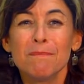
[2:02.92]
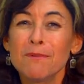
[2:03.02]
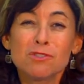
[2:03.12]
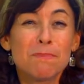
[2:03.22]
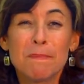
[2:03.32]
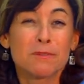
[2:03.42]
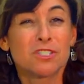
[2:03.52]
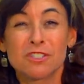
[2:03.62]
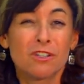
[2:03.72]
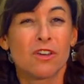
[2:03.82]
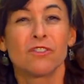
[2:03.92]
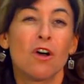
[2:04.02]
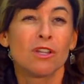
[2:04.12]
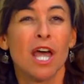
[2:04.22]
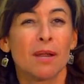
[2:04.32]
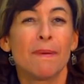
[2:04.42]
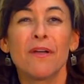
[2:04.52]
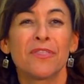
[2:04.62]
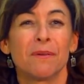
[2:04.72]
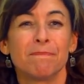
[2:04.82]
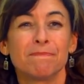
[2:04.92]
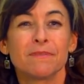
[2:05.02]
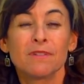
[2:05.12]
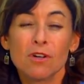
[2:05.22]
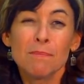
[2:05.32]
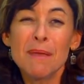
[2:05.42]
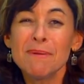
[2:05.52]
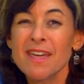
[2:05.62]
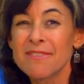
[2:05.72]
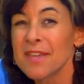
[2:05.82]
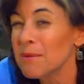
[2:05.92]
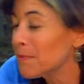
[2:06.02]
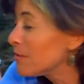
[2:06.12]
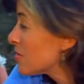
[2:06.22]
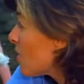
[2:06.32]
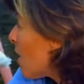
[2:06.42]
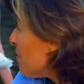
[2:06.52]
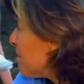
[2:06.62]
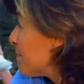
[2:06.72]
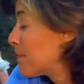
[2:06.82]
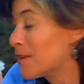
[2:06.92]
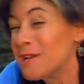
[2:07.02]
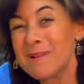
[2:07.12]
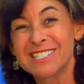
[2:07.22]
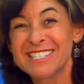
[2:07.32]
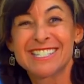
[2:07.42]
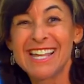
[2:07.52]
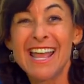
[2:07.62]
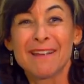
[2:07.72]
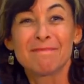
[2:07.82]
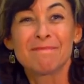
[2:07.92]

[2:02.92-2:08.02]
most people still don't know a lot about them. Or maybe they think birds are all pretty much the same.